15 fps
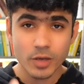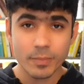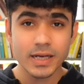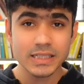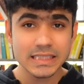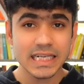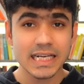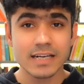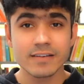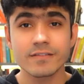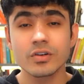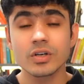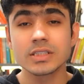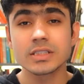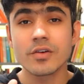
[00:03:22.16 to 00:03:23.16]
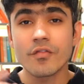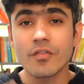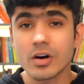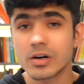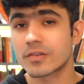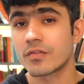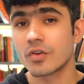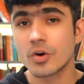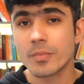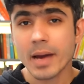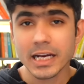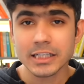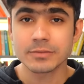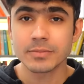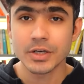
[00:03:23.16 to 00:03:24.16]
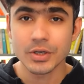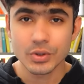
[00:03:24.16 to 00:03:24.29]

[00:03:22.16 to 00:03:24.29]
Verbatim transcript: Apache Airflow is a workflow management